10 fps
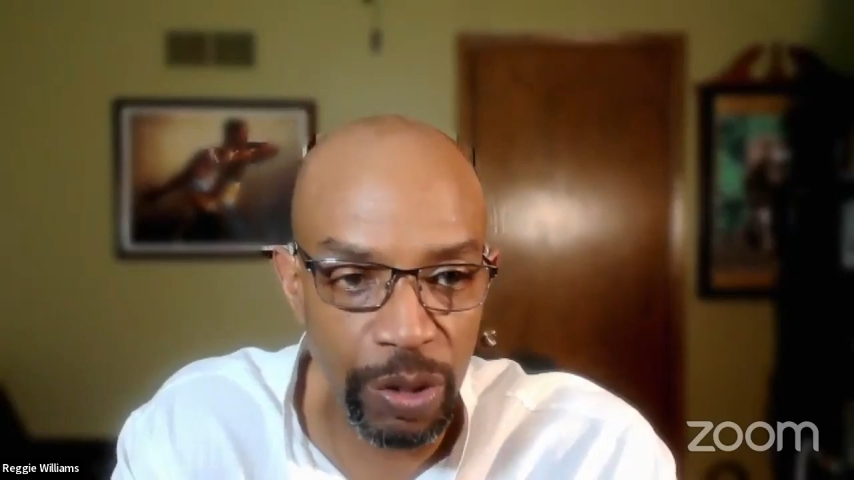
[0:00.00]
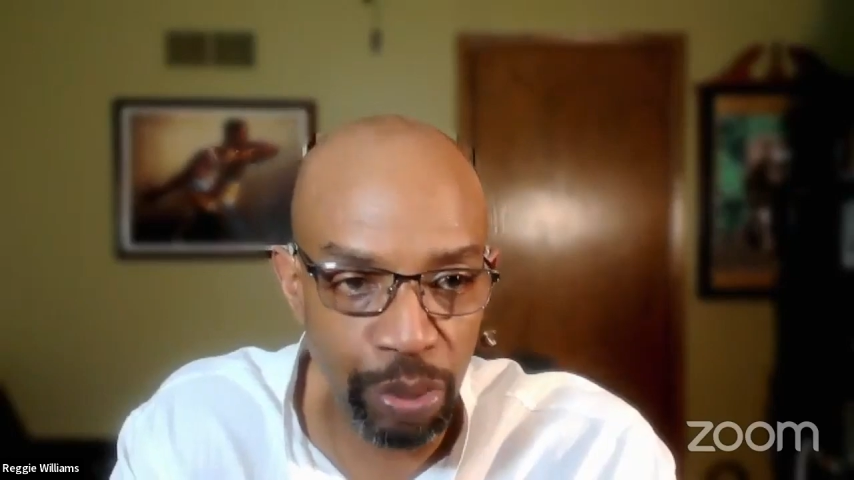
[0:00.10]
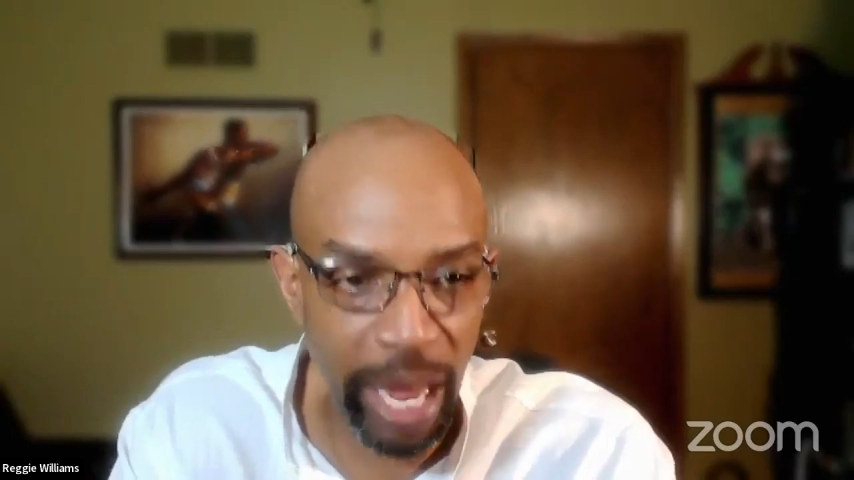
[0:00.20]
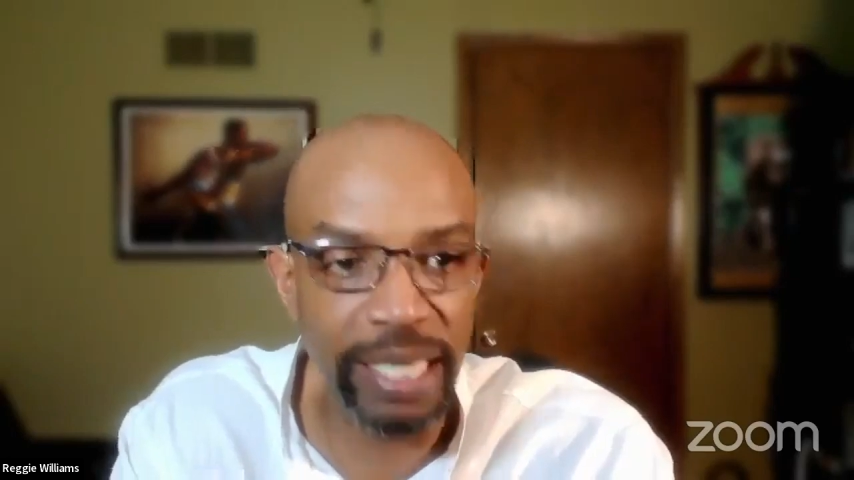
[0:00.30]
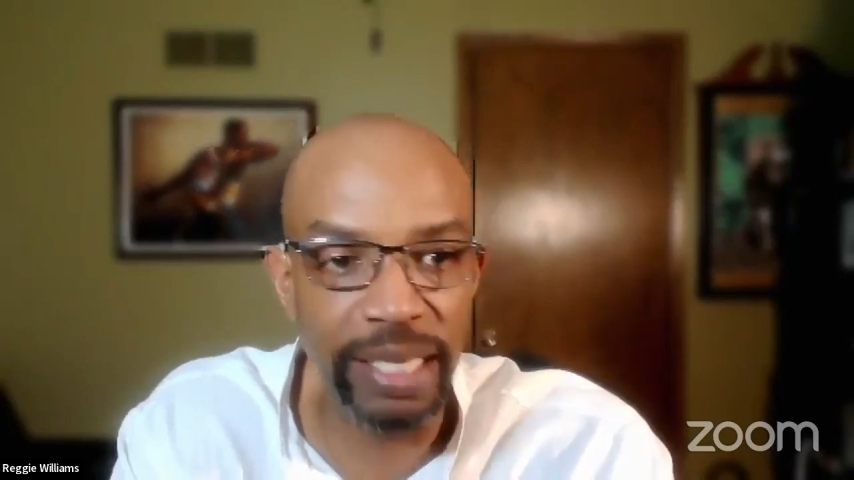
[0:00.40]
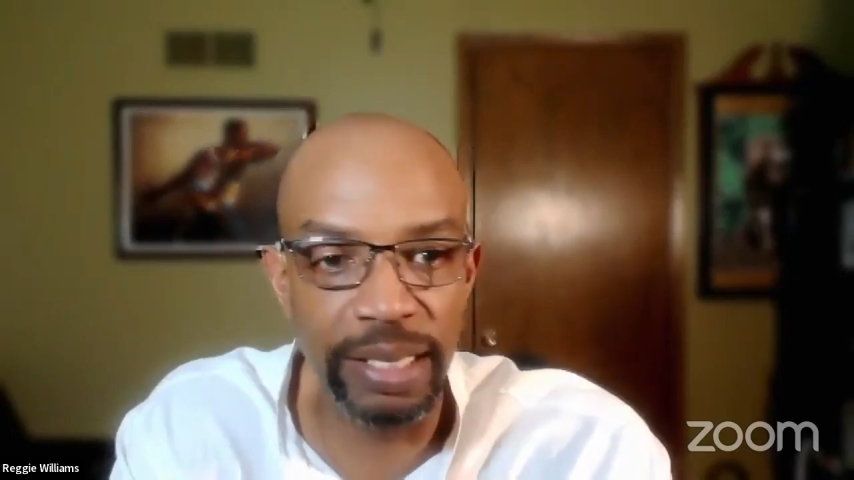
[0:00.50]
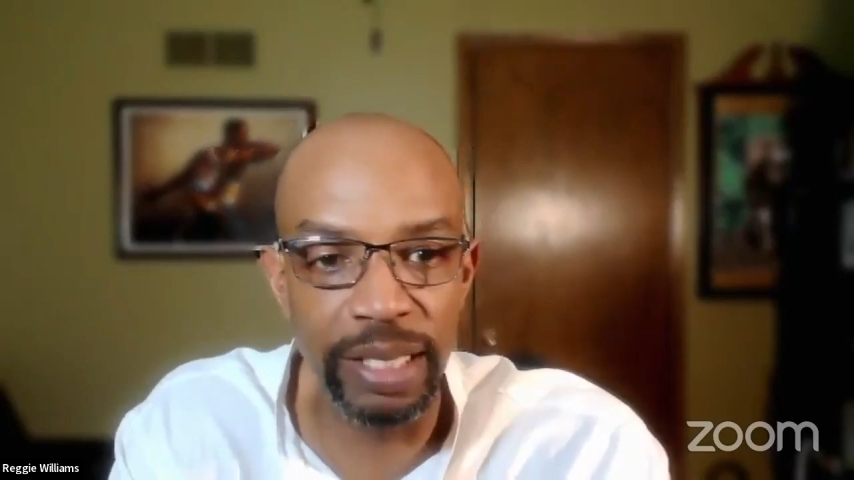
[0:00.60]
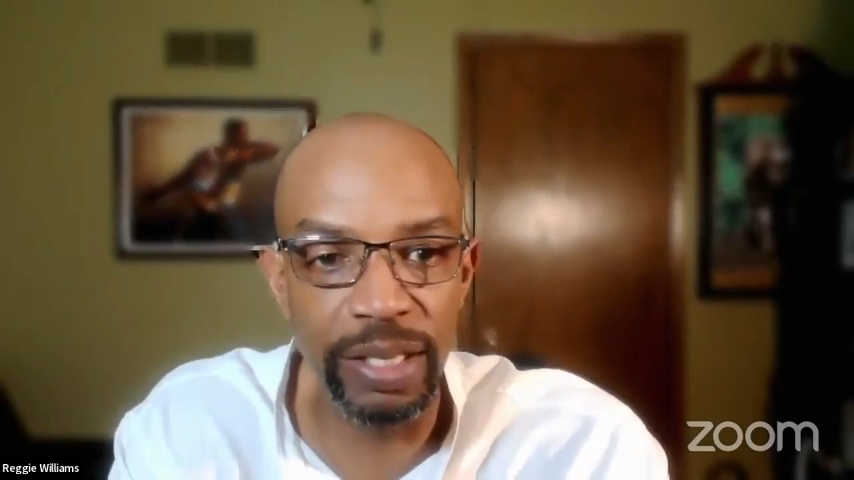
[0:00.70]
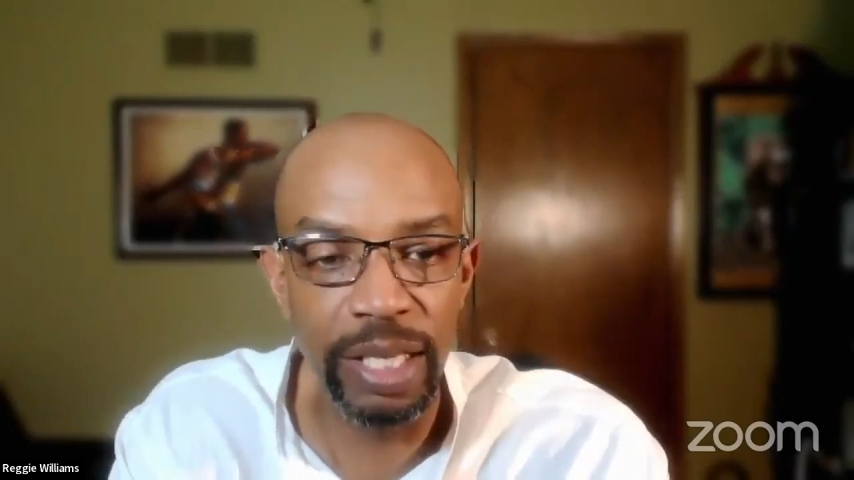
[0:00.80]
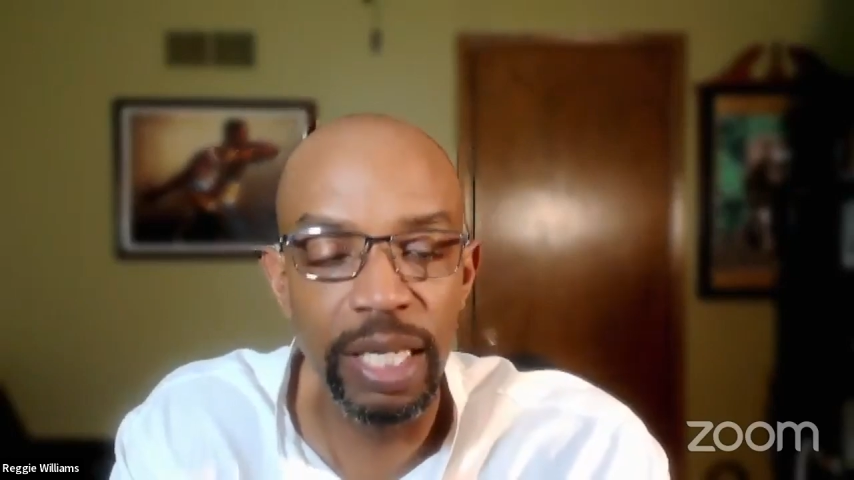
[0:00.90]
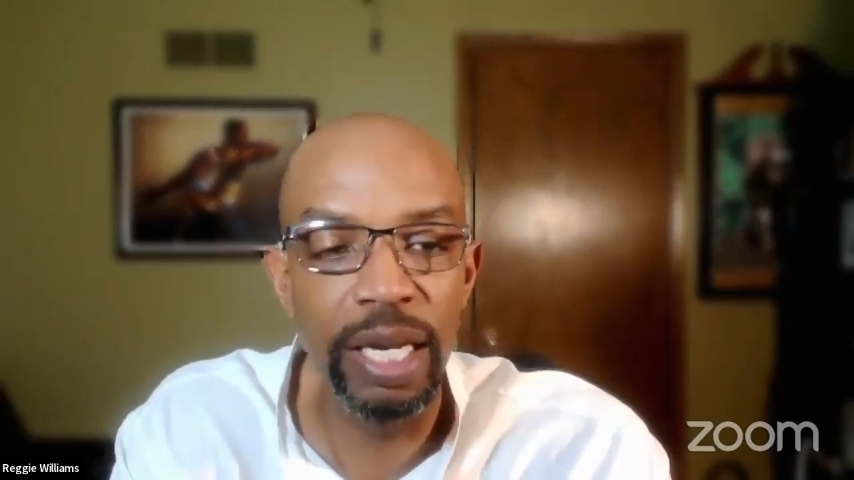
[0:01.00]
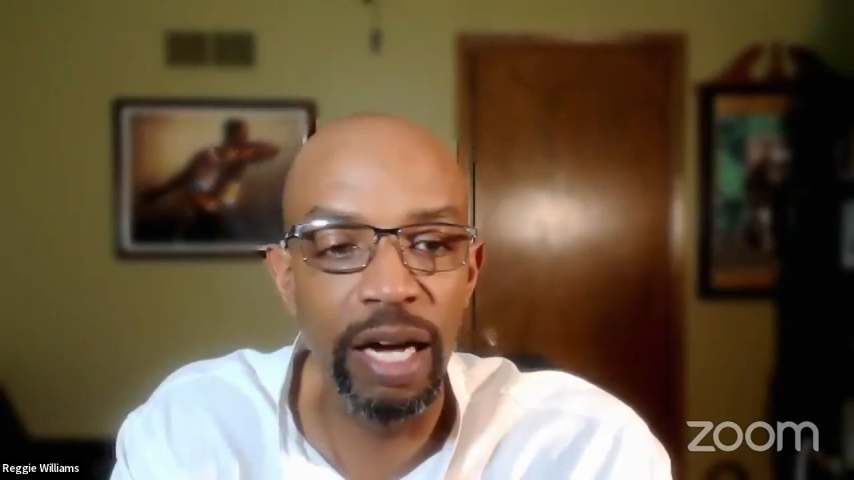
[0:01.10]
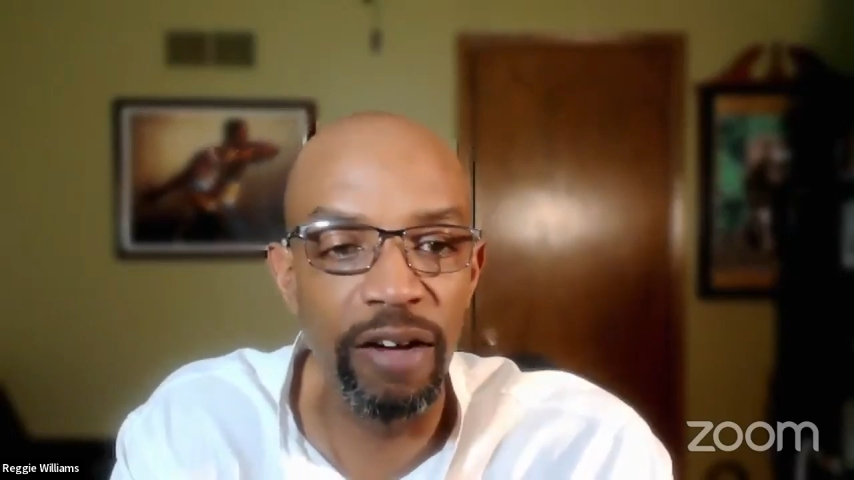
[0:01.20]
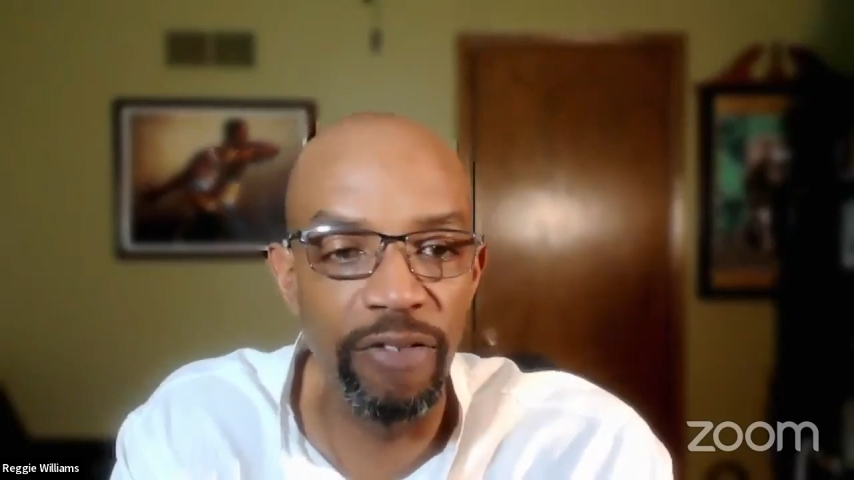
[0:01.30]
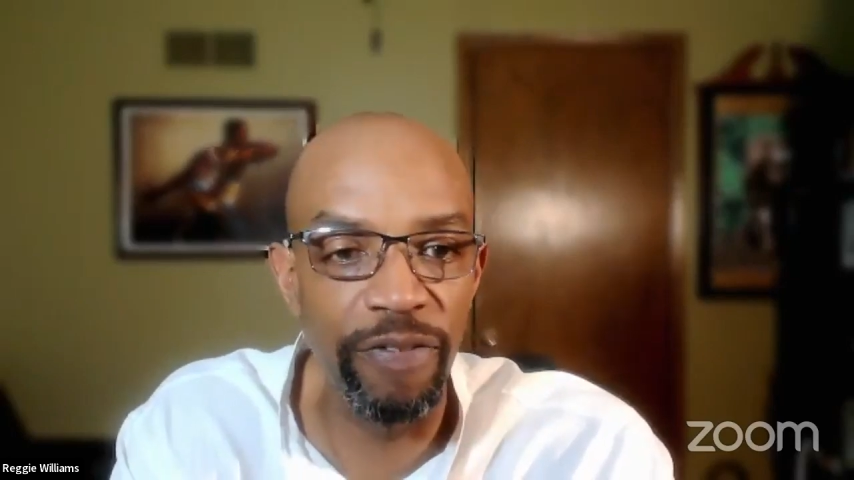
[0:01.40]
practices
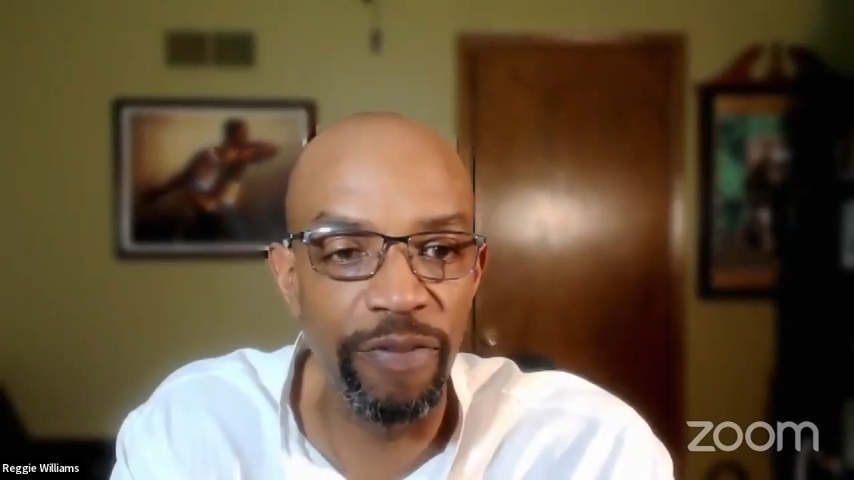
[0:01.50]
of